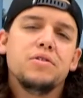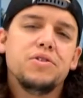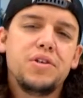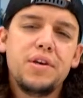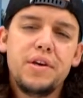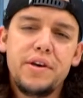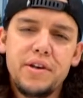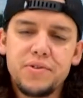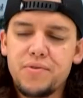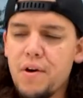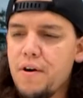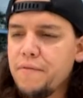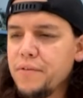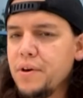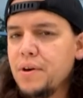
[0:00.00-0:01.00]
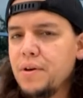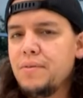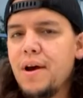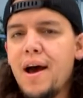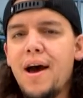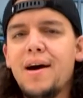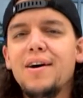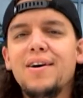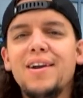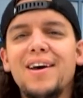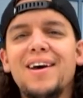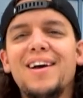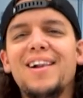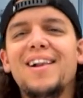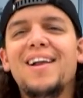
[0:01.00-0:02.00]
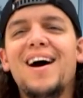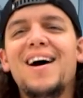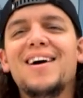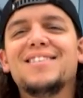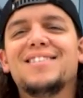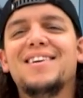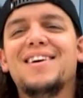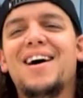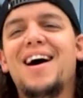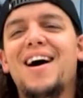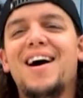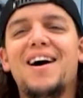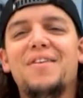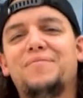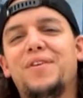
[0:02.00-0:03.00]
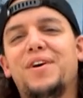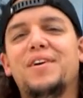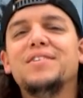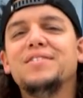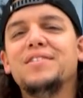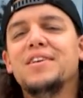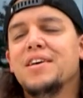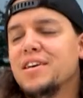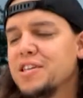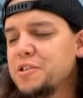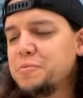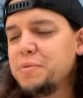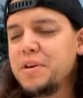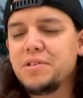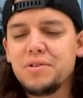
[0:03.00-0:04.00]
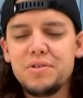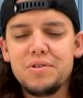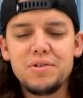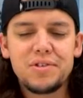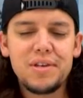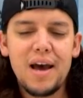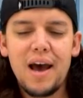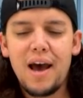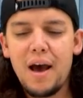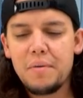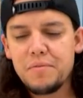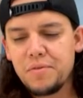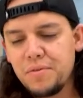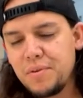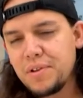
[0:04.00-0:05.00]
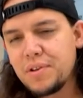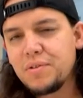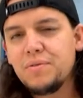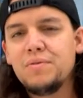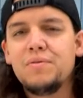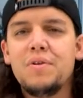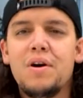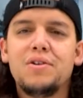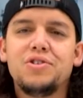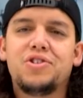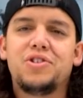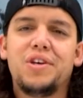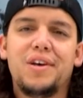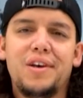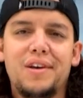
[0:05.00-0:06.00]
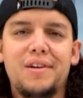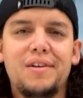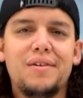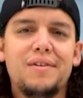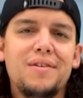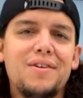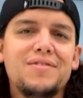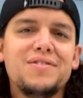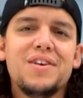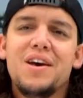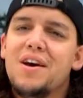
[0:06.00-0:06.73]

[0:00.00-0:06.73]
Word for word: she's rough and rowdy, likes to have fun. Spends her time with the one she loves.